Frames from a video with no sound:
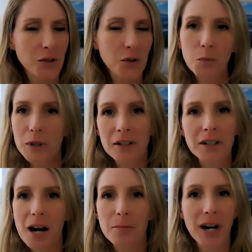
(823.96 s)
So, we are
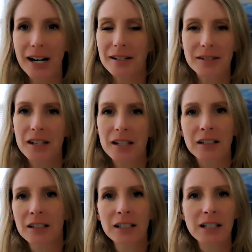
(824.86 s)
not
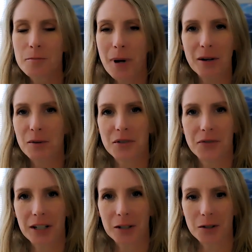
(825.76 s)
practicing backwards
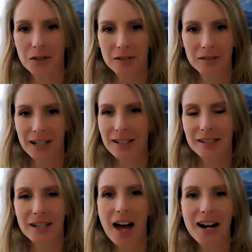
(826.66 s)
failures. That is
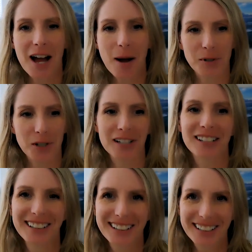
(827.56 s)
not an option.